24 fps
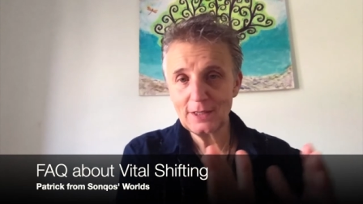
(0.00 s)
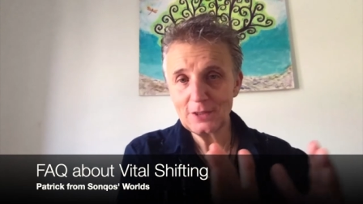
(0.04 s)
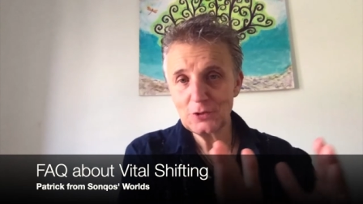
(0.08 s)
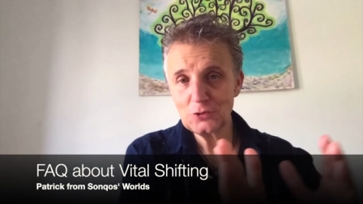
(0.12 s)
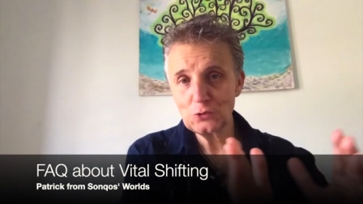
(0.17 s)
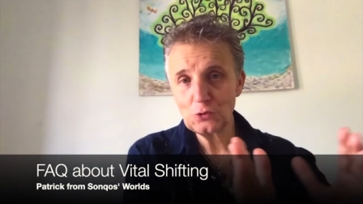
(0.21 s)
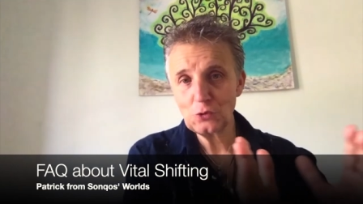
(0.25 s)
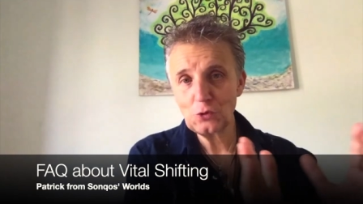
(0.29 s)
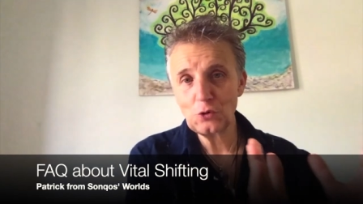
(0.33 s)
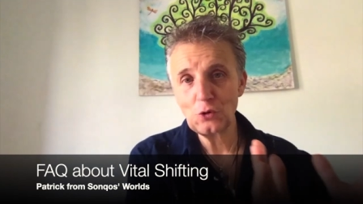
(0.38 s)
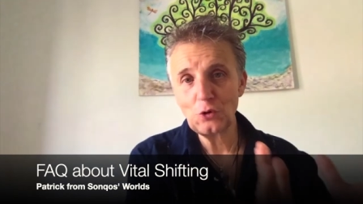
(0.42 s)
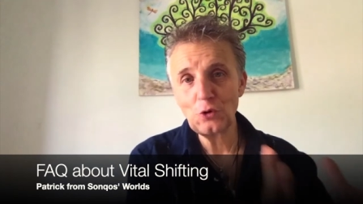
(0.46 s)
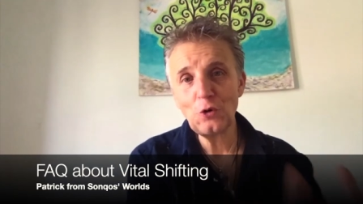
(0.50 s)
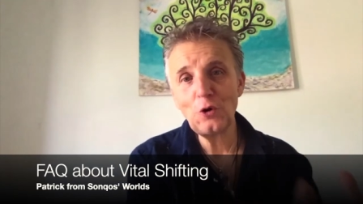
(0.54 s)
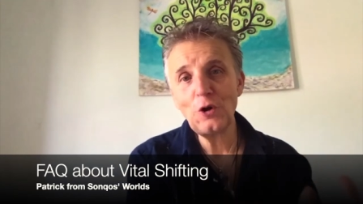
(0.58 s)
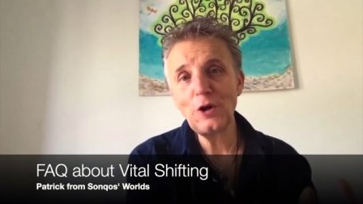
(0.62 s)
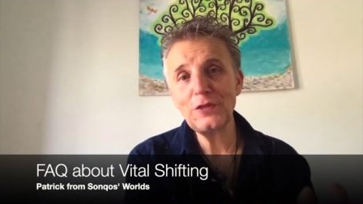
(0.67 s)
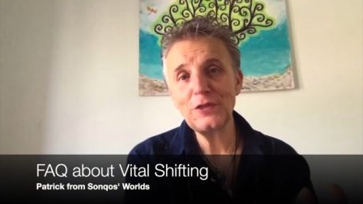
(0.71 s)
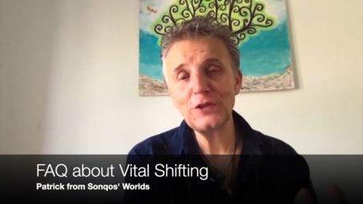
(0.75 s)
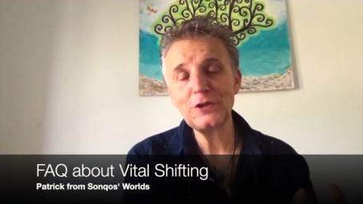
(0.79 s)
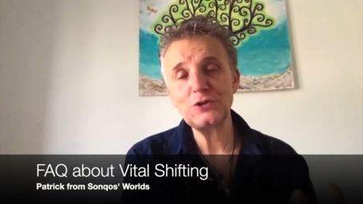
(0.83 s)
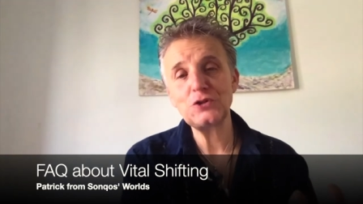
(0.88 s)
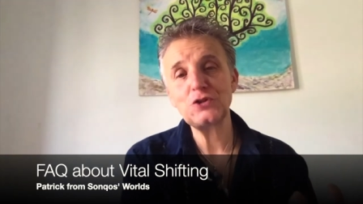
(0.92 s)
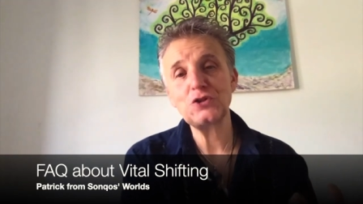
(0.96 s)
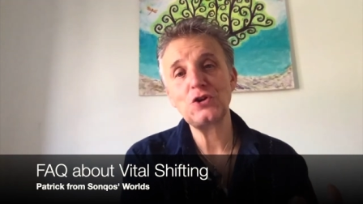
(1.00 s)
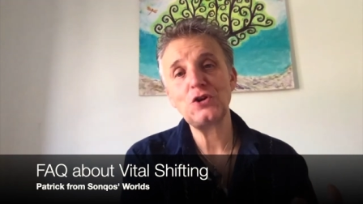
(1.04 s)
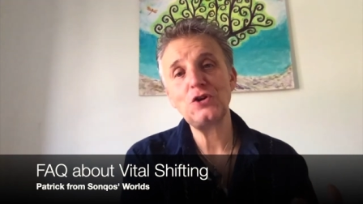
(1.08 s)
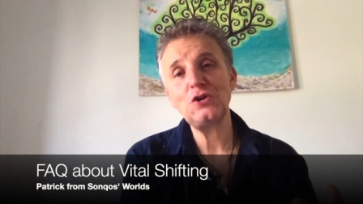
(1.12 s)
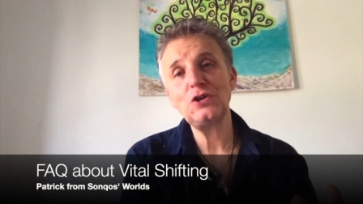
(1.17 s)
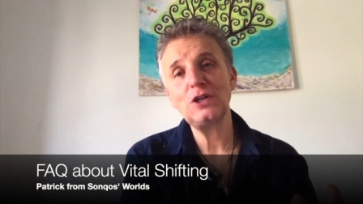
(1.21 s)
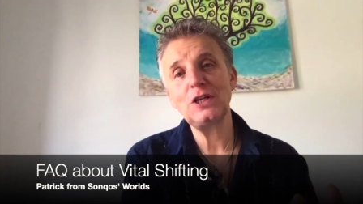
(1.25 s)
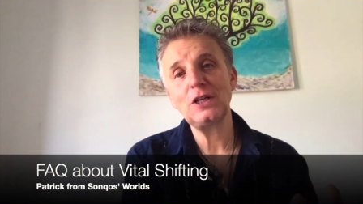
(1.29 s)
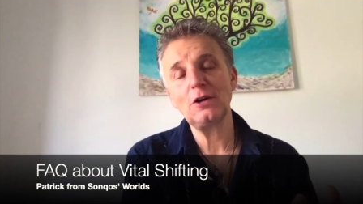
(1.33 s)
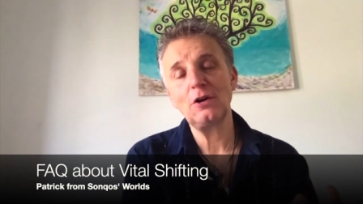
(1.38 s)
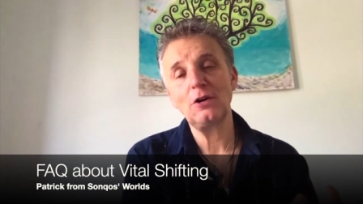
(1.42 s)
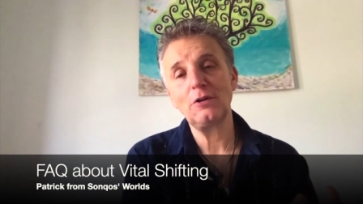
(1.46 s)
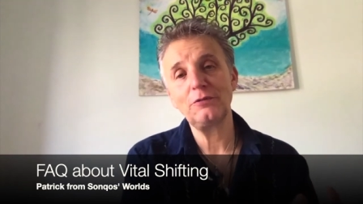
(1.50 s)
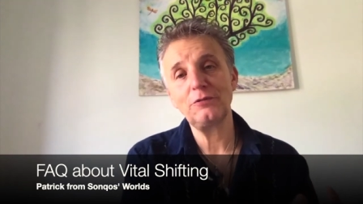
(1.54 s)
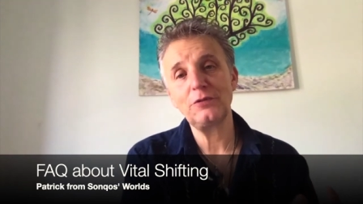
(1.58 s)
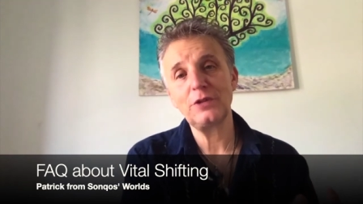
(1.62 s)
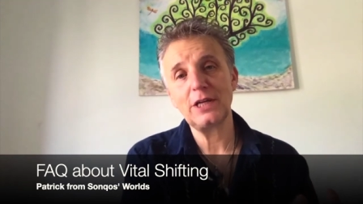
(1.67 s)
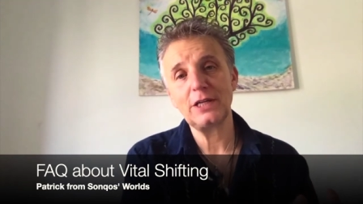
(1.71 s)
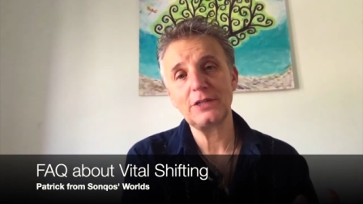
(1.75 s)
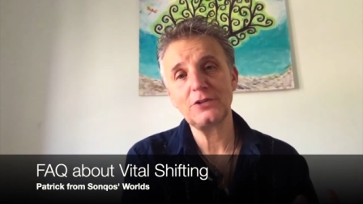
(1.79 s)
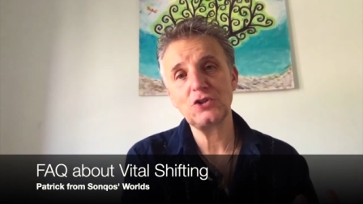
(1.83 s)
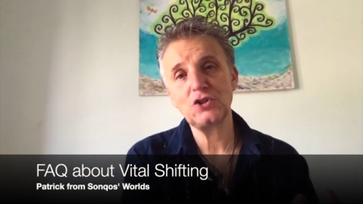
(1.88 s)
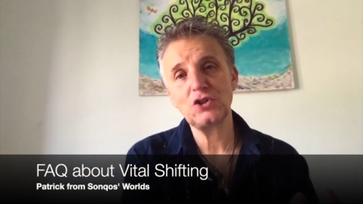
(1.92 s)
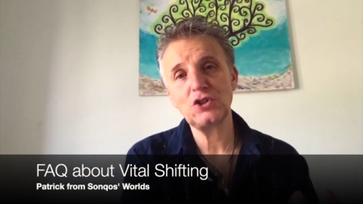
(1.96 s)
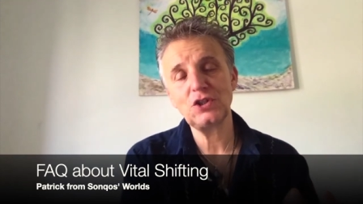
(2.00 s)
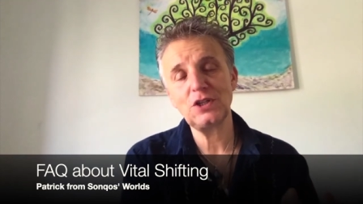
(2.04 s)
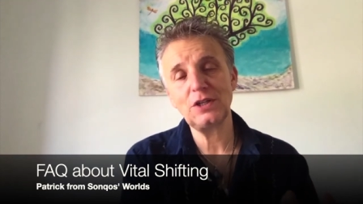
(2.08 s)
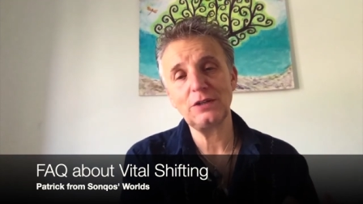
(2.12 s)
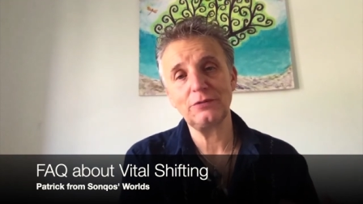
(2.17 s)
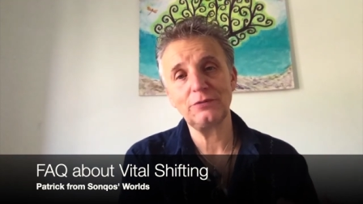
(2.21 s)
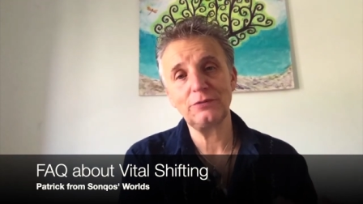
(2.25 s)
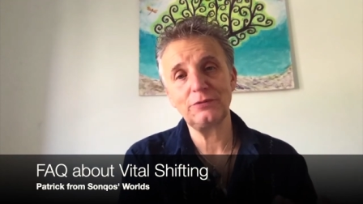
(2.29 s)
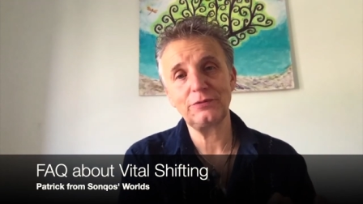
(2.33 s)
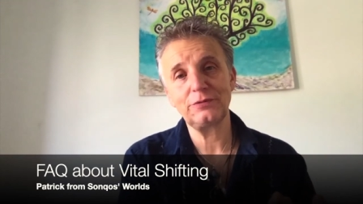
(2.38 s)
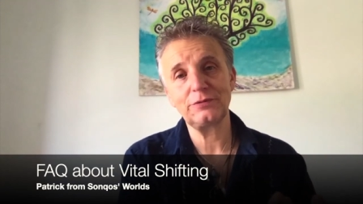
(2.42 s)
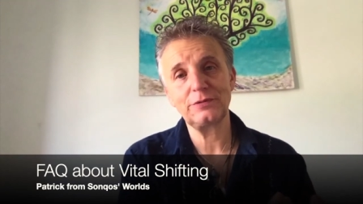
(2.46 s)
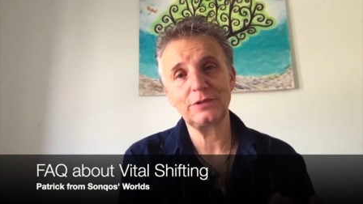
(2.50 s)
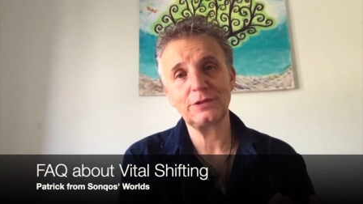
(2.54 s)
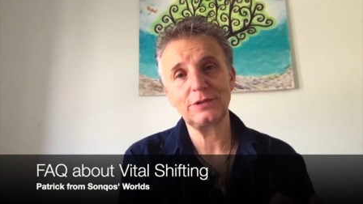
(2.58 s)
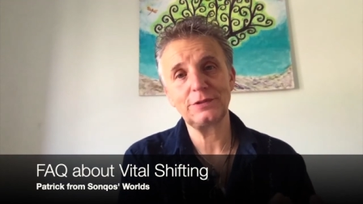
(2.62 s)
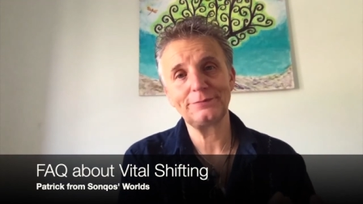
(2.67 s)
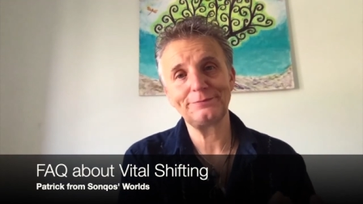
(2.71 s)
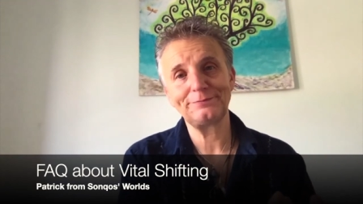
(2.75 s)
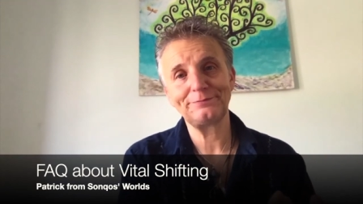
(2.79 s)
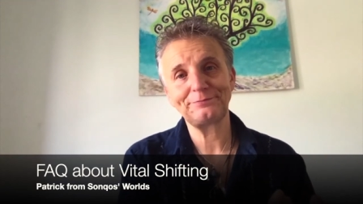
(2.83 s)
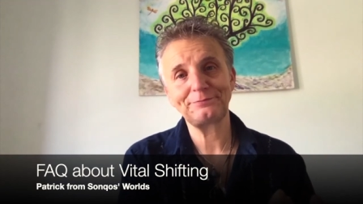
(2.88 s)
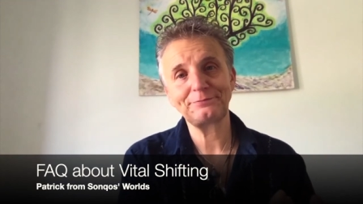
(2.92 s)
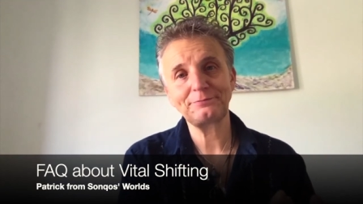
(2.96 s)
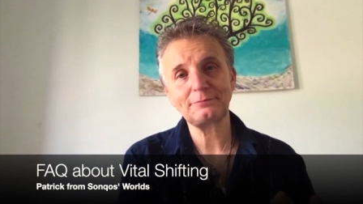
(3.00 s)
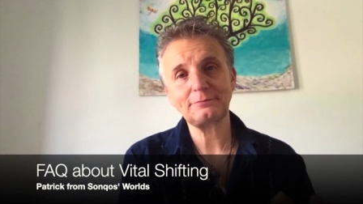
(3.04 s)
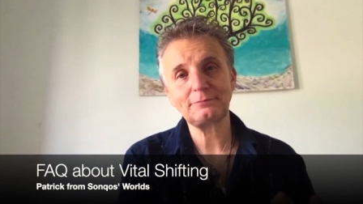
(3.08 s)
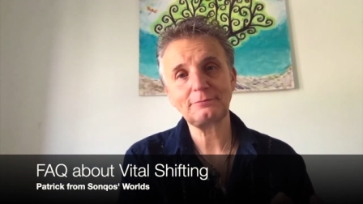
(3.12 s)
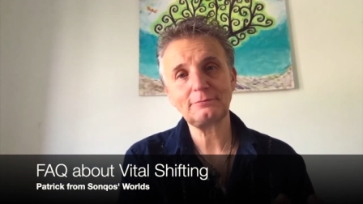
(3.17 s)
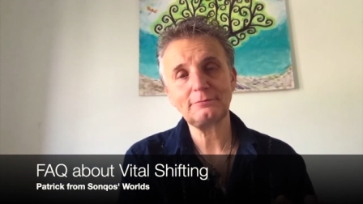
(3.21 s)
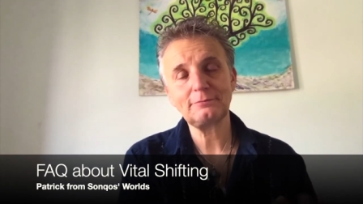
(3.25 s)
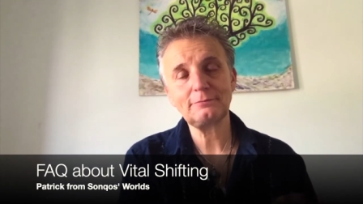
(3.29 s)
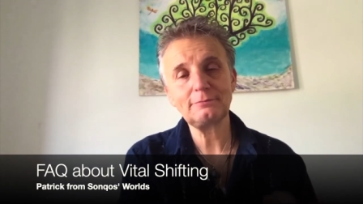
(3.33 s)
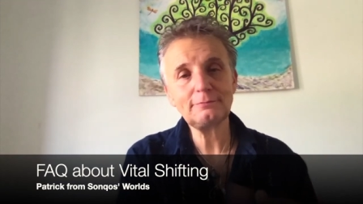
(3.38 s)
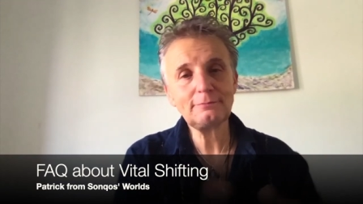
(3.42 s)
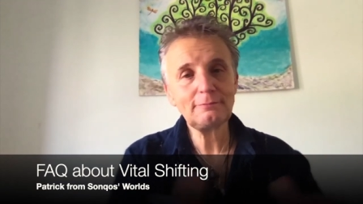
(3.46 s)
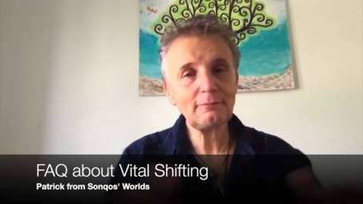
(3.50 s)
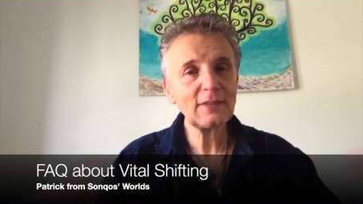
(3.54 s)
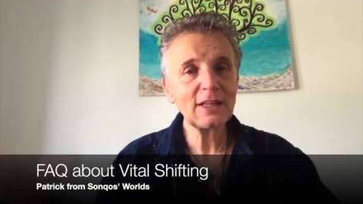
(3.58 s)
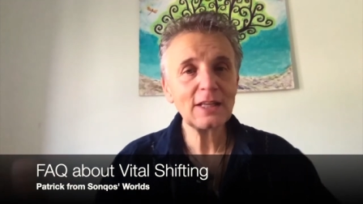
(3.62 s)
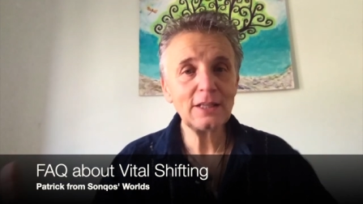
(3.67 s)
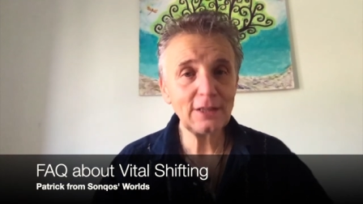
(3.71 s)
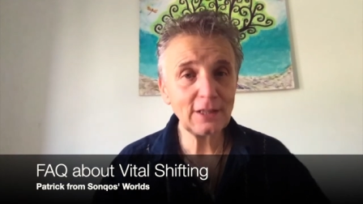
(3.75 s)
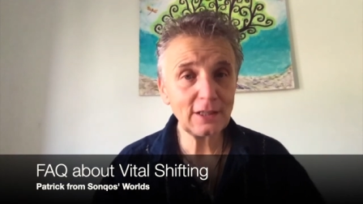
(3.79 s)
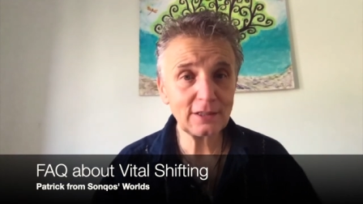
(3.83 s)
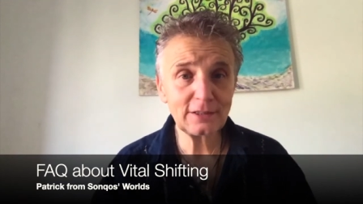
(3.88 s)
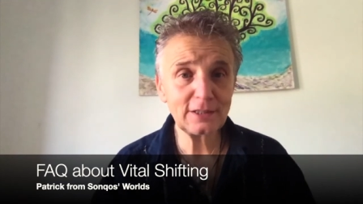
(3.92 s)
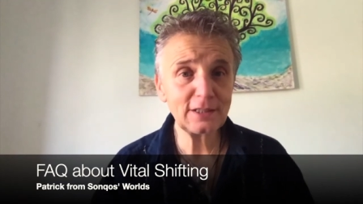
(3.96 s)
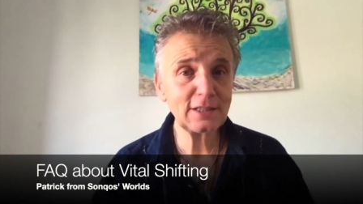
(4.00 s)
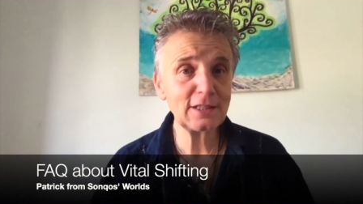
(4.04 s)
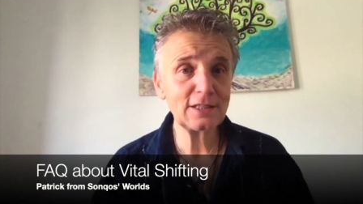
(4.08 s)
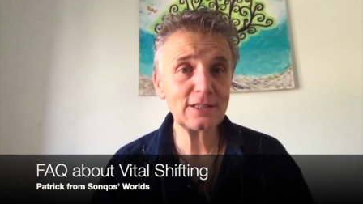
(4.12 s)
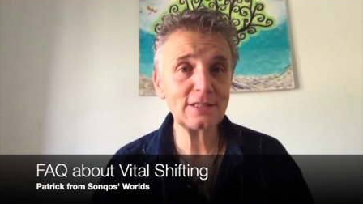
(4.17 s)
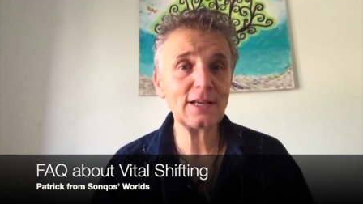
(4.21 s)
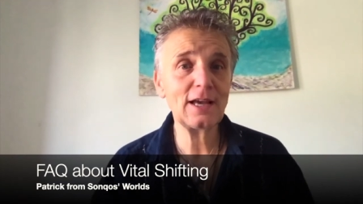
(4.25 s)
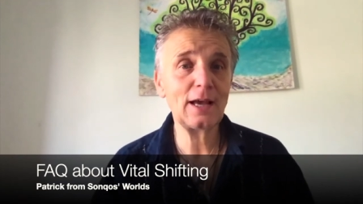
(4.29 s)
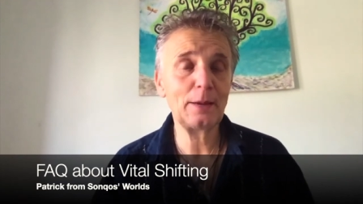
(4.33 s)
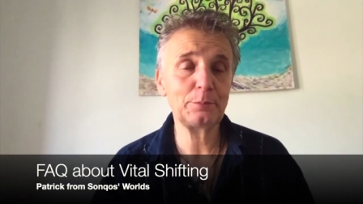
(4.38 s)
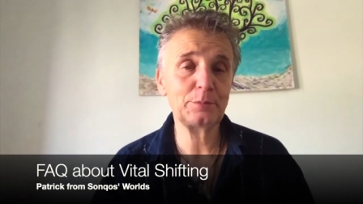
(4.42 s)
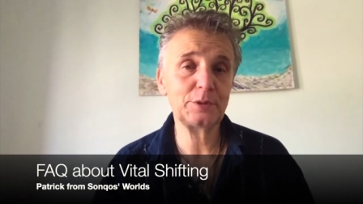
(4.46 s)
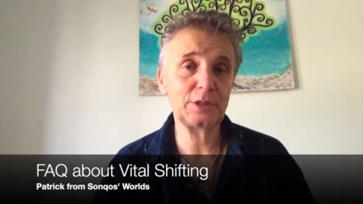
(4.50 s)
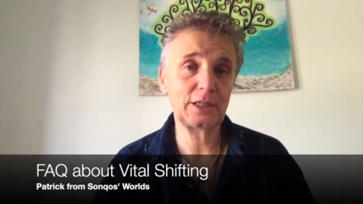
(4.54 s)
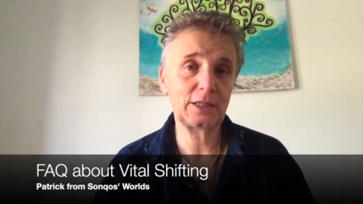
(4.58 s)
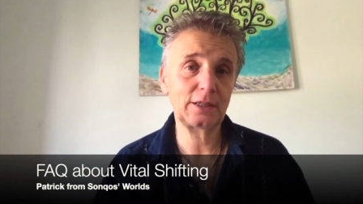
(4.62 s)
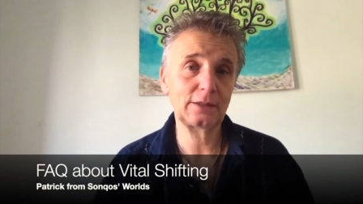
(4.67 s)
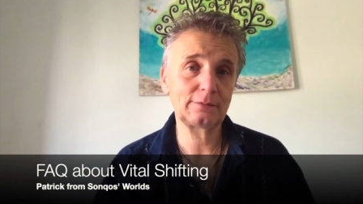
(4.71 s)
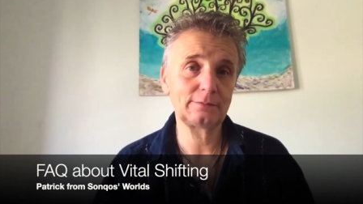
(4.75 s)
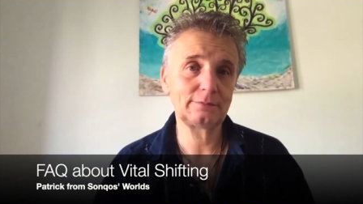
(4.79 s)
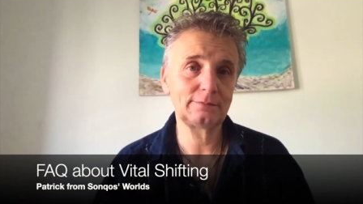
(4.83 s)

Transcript: to go on the journey of that shift, nothing is happening.